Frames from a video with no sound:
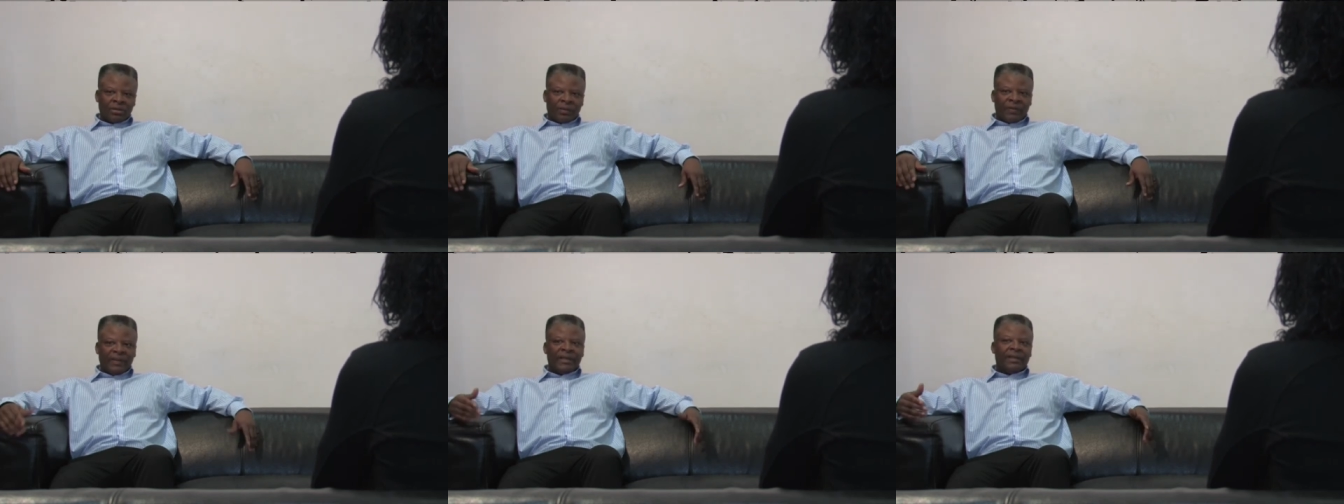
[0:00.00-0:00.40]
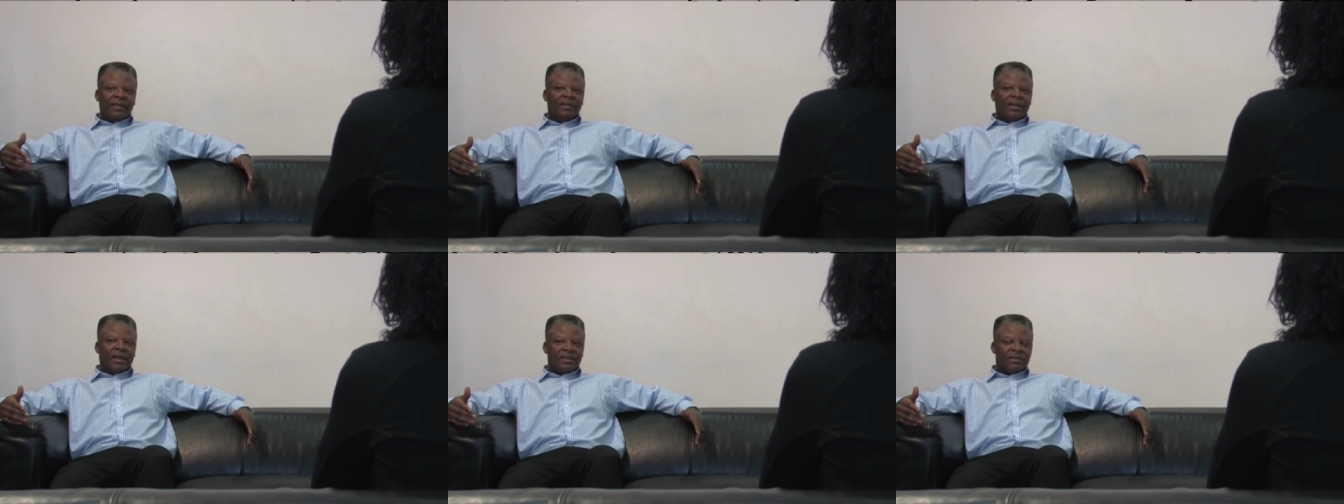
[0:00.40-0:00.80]

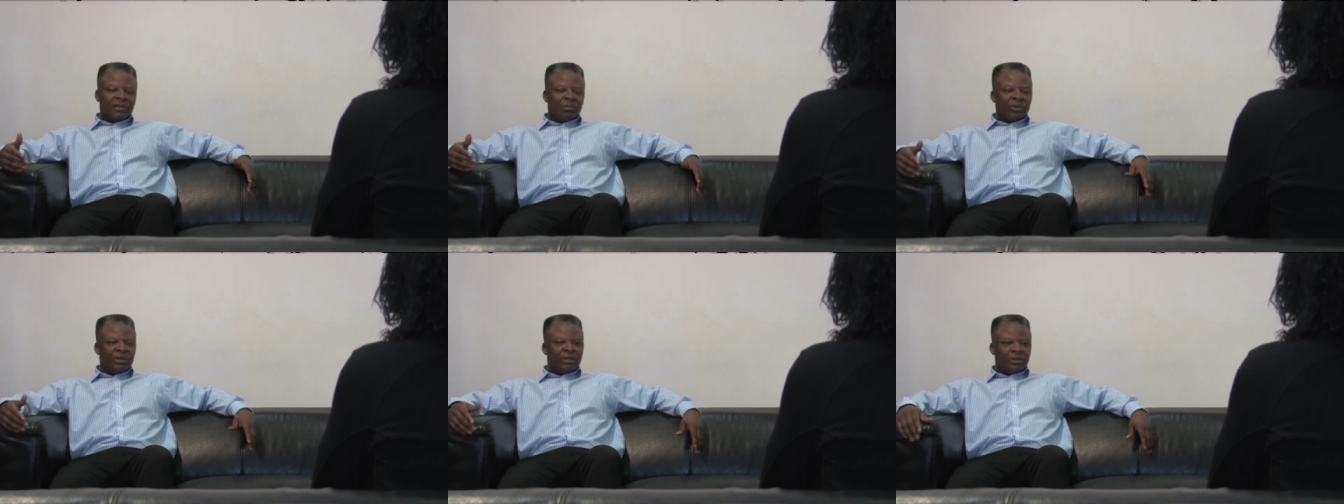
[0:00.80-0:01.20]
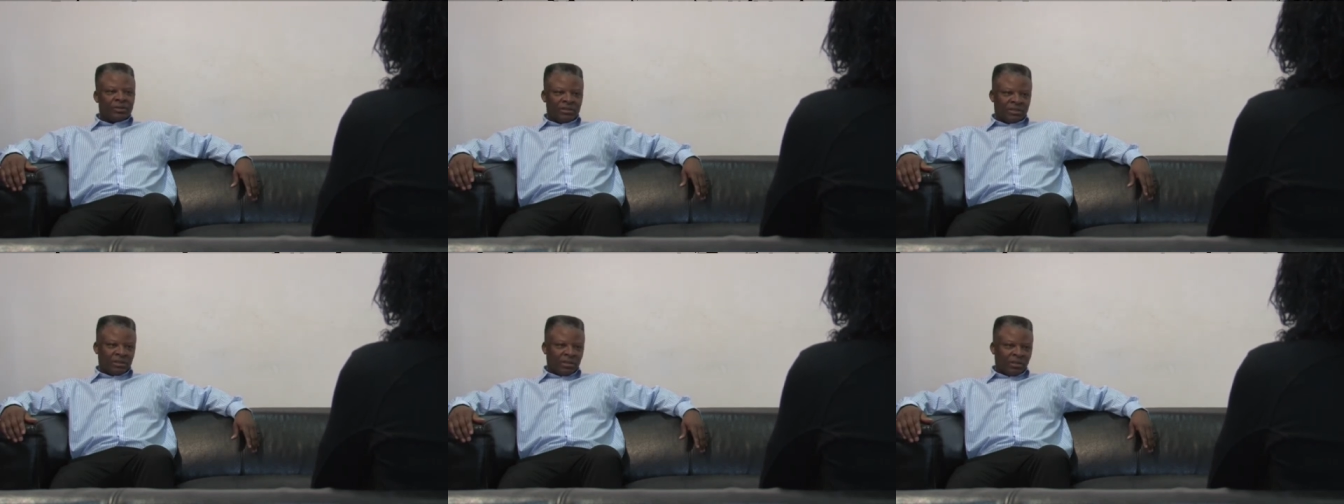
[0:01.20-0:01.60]
thinking that somebody
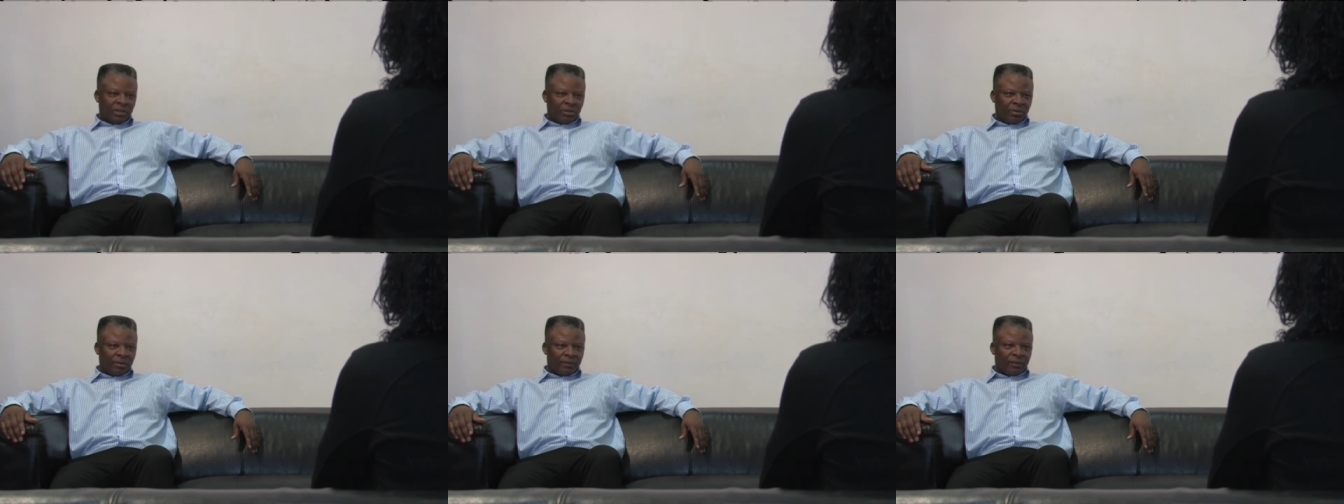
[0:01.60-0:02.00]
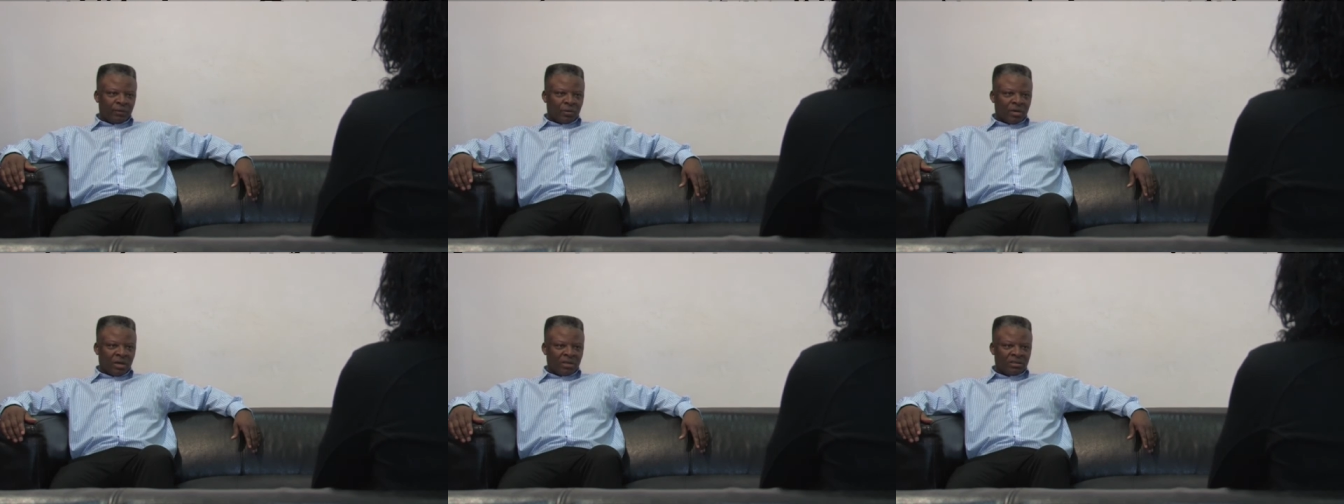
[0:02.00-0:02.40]
else is going to do it
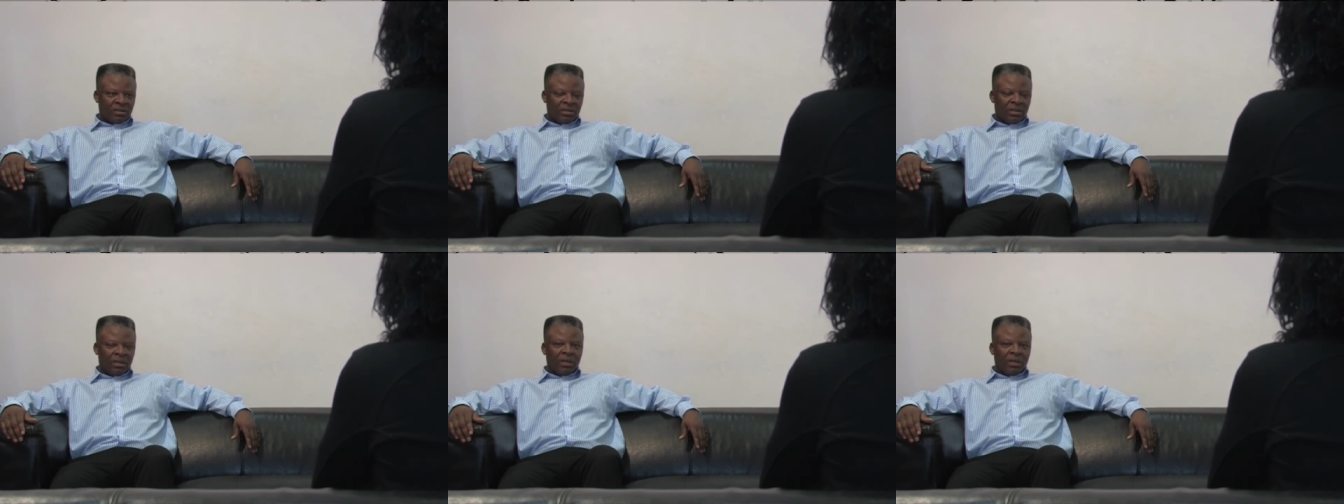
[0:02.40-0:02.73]
for us.